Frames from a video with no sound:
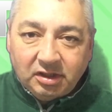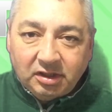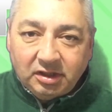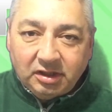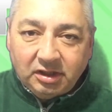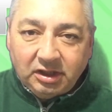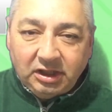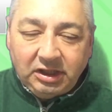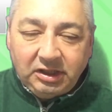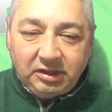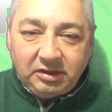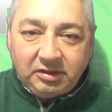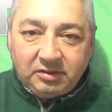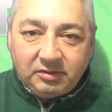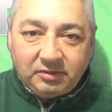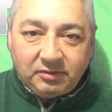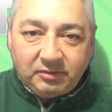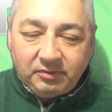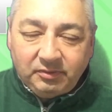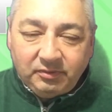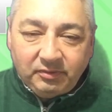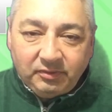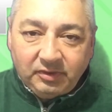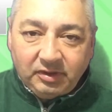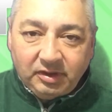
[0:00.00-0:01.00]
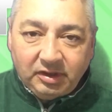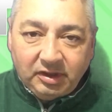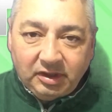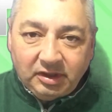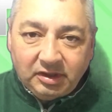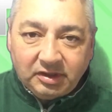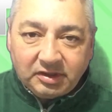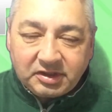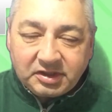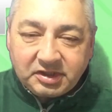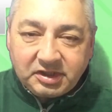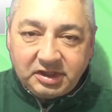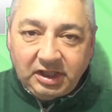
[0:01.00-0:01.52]
He'd
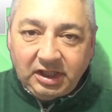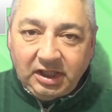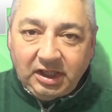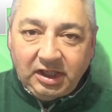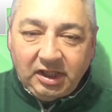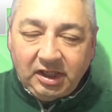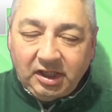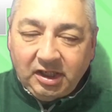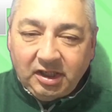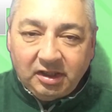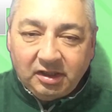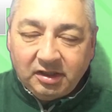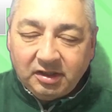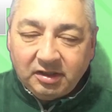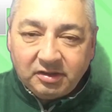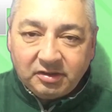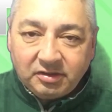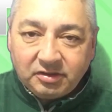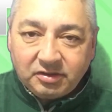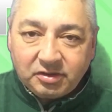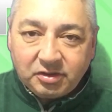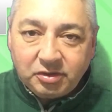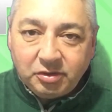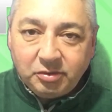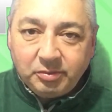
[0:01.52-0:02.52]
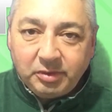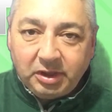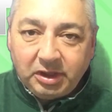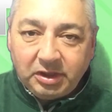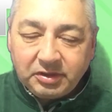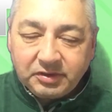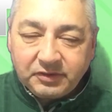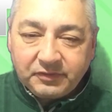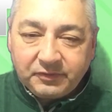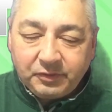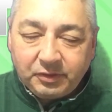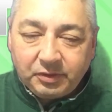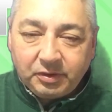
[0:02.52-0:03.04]
stay 2
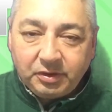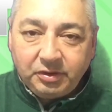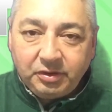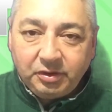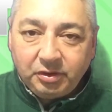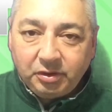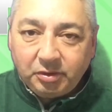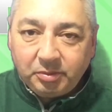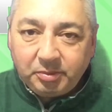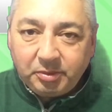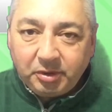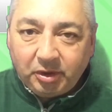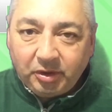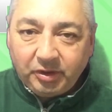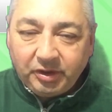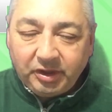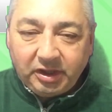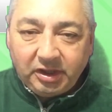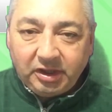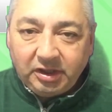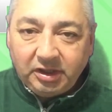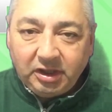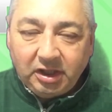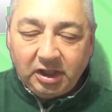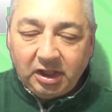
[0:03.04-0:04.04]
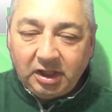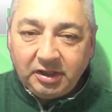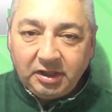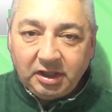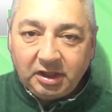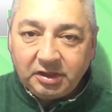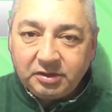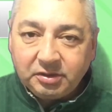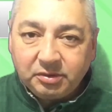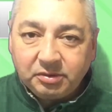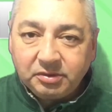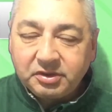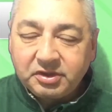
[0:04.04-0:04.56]
miles forward, no bother, and I
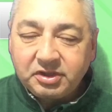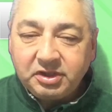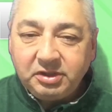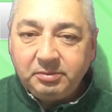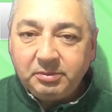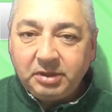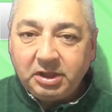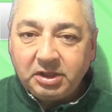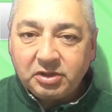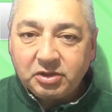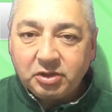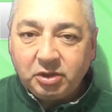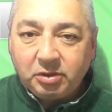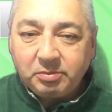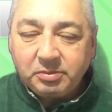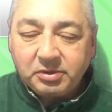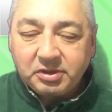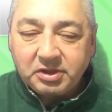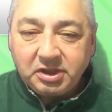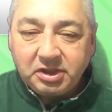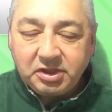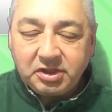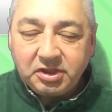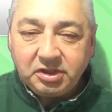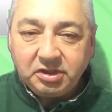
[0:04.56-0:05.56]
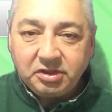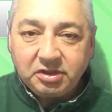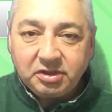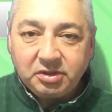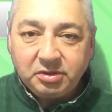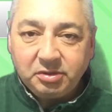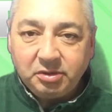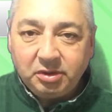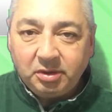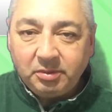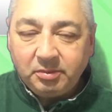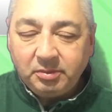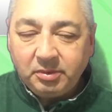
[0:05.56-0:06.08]
don't see much opposition
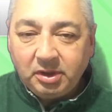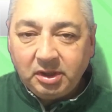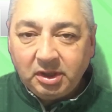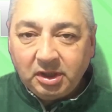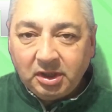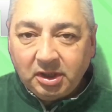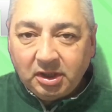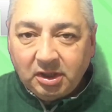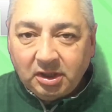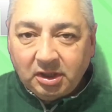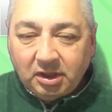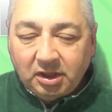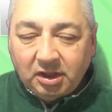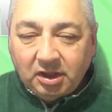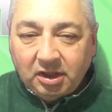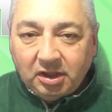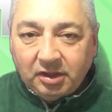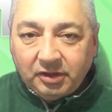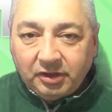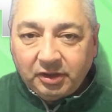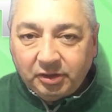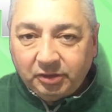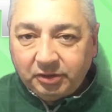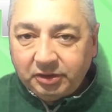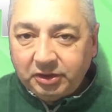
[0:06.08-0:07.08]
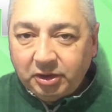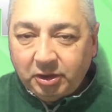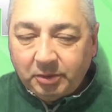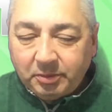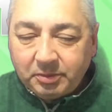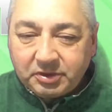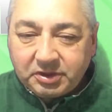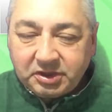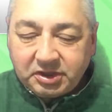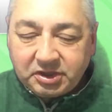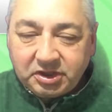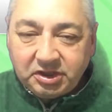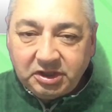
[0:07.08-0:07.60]
to him. The only
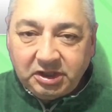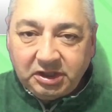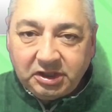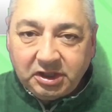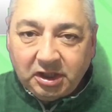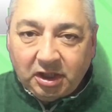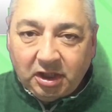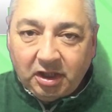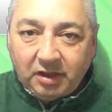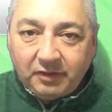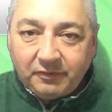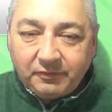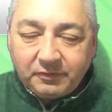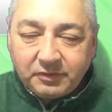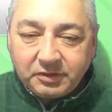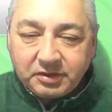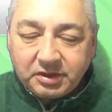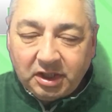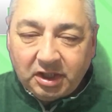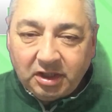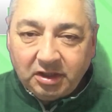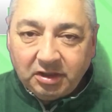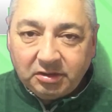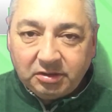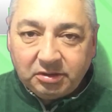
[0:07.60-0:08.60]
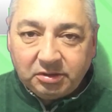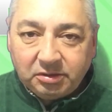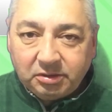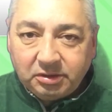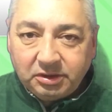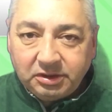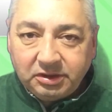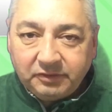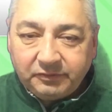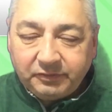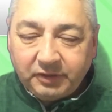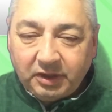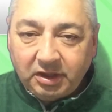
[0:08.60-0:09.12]
opposition he'd have was Allaho,
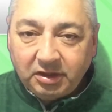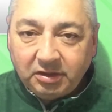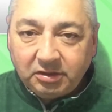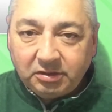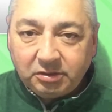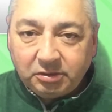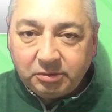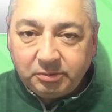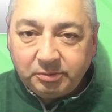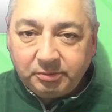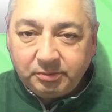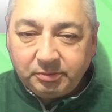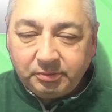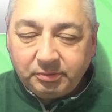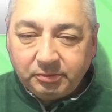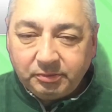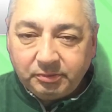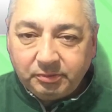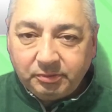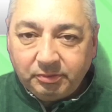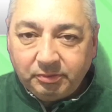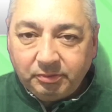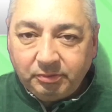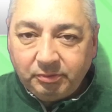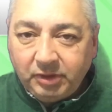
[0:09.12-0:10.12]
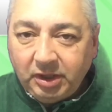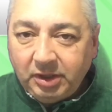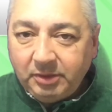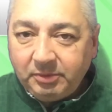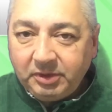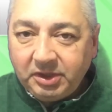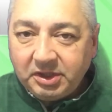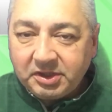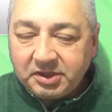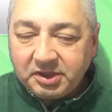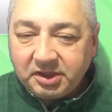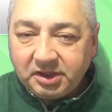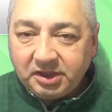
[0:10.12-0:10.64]
and if Allaho maybe
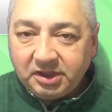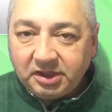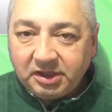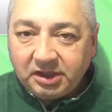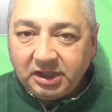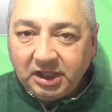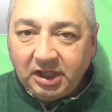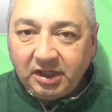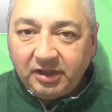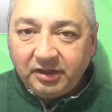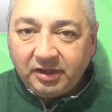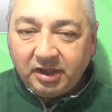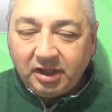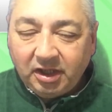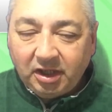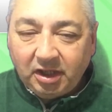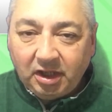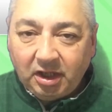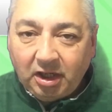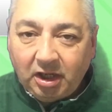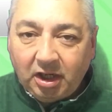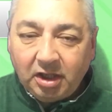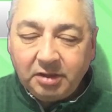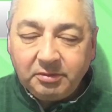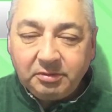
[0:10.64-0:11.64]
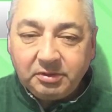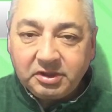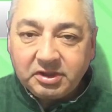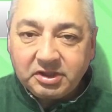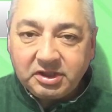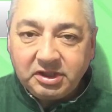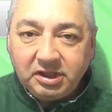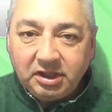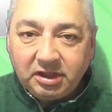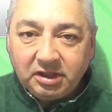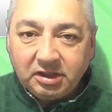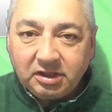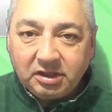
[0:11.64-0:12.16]
isn't going to get there, I would see
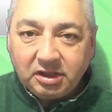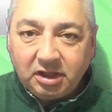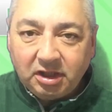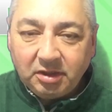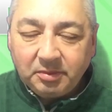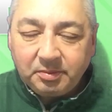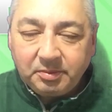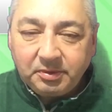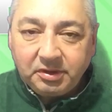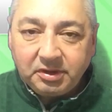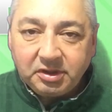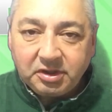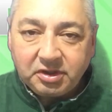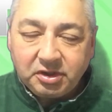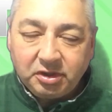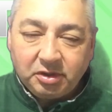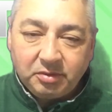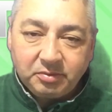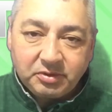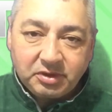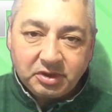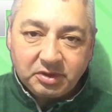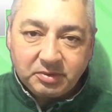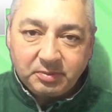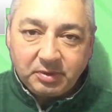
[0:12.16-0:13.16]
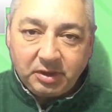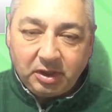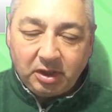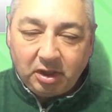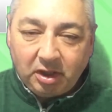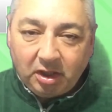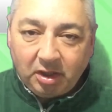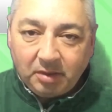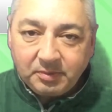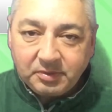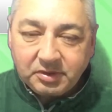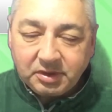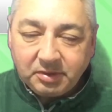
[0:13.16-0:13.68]
Galopin des Champs as
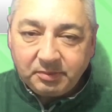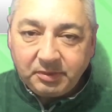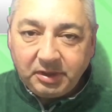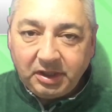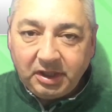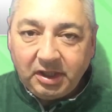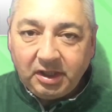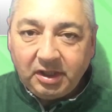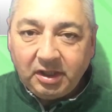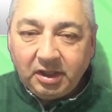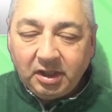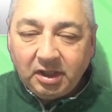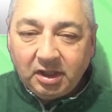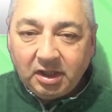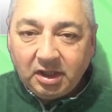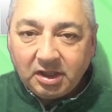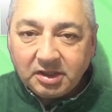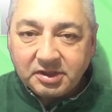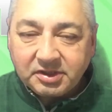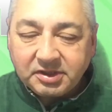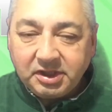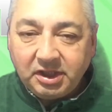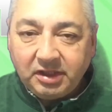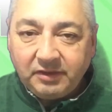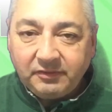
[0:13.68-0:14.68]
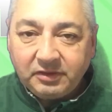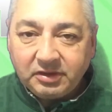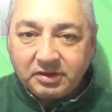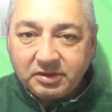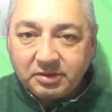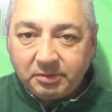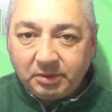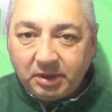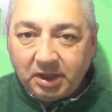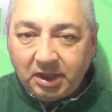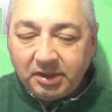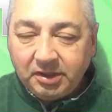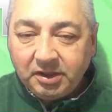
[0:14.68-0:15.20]
perhaps a bet at
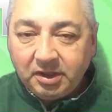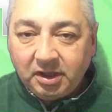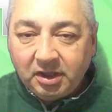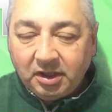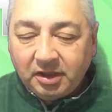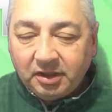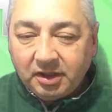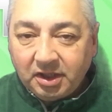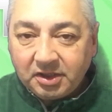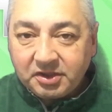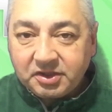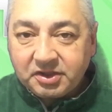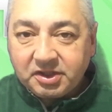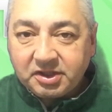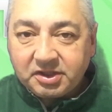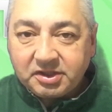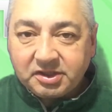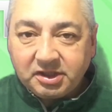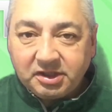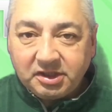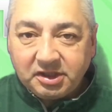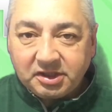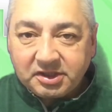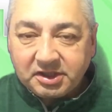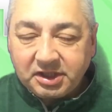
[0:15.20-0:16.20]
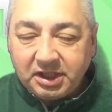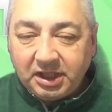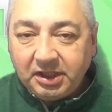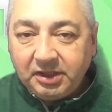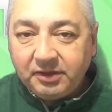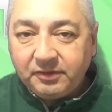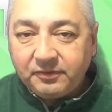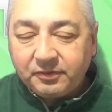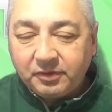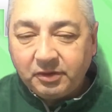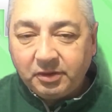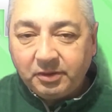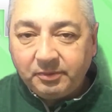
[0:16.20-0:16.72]
7-1. That's just an aside
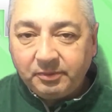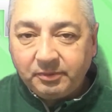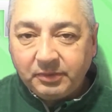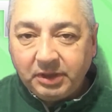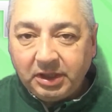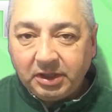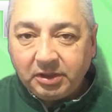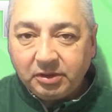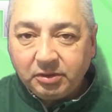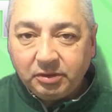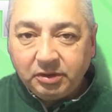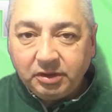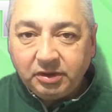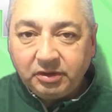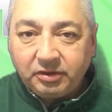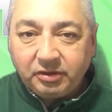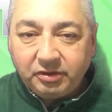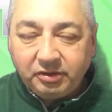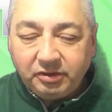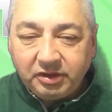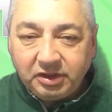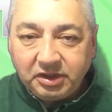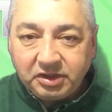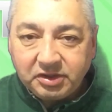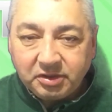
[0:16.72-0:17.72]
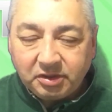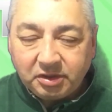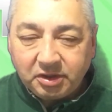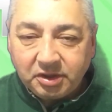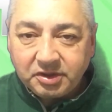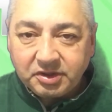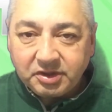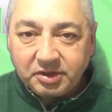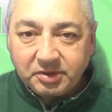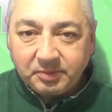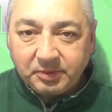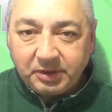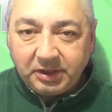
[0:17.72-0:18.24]
from going through these
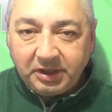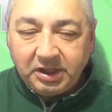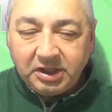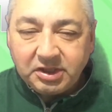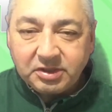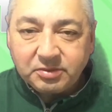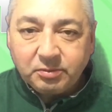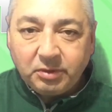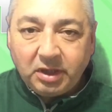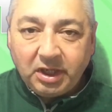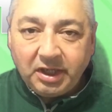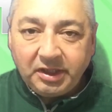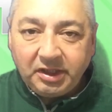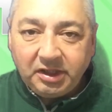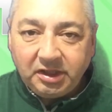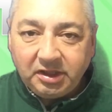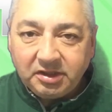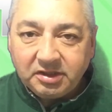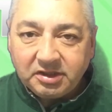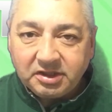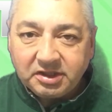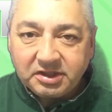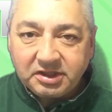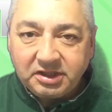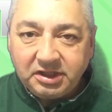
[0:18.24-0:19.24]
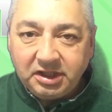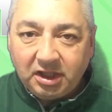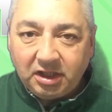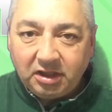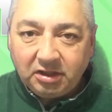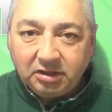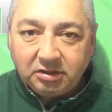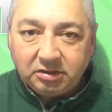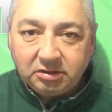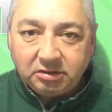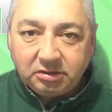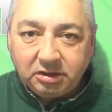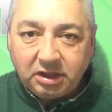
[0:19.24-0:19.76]
horses, but it is worrying to see
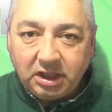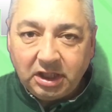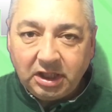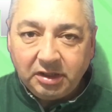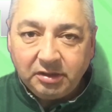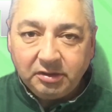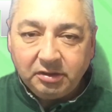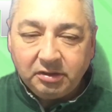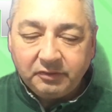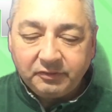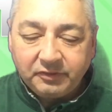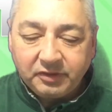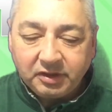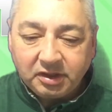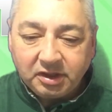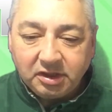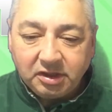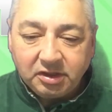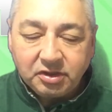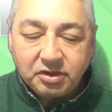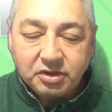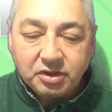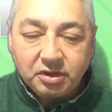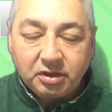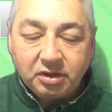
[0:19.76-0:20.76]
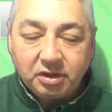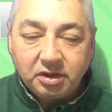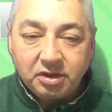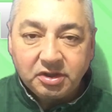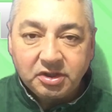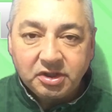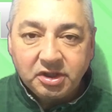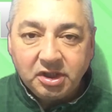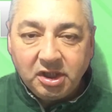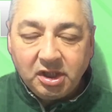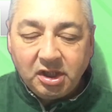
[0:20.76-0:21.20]
Allaho out of the King George,